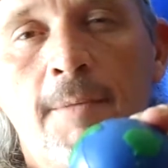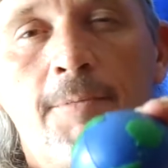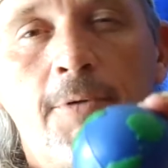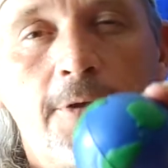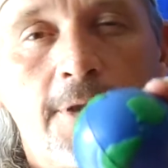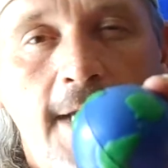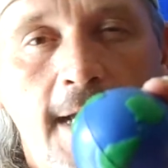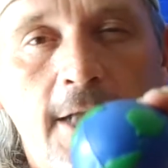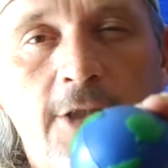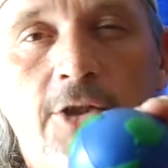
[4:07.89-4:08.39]

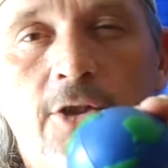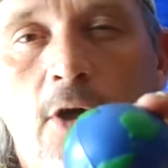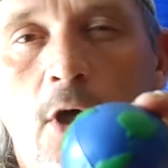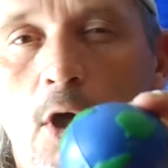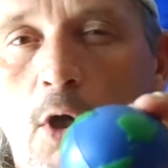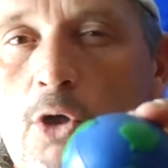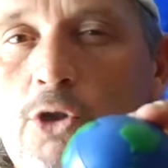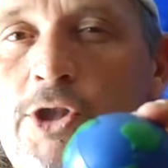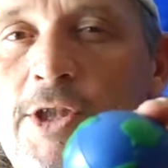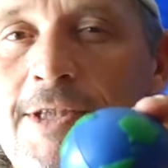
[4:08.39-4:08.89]
Protect
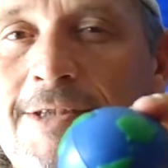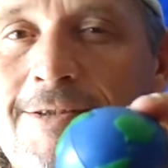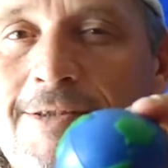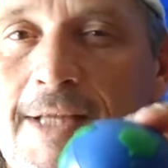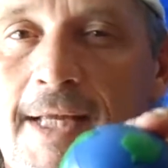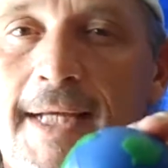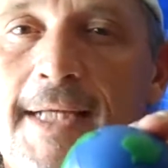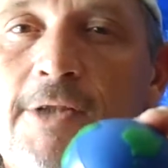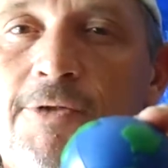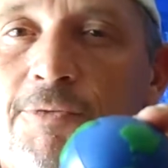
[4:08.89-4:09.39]
your oceans,
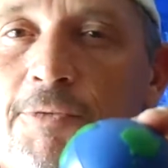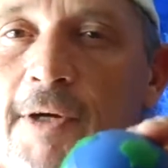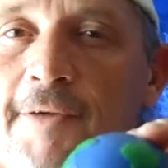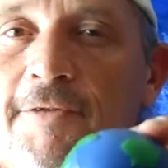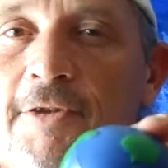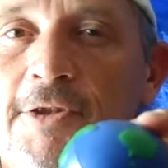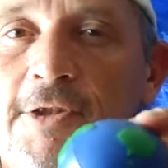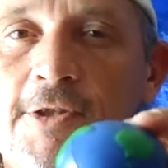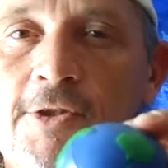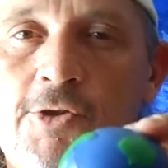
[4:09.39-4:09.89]
lakes,
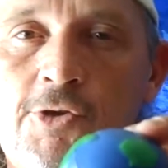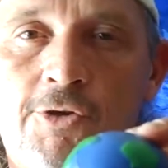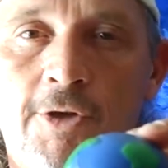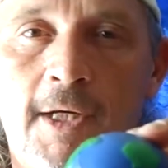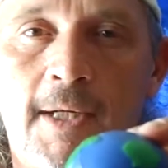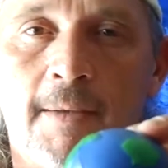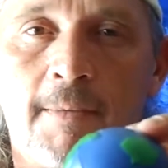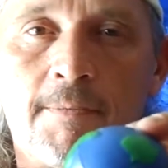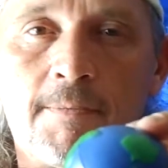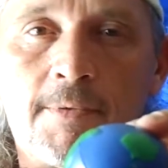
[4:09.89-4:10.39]
rivers, and
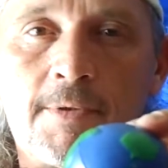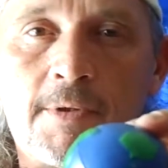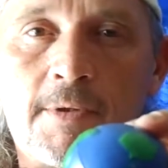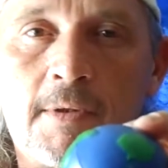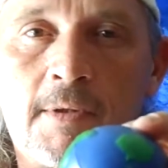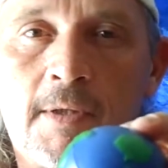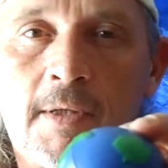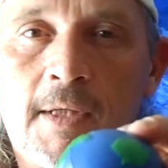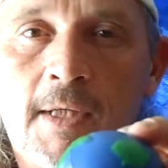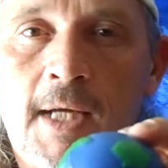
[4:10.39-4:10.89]
streams.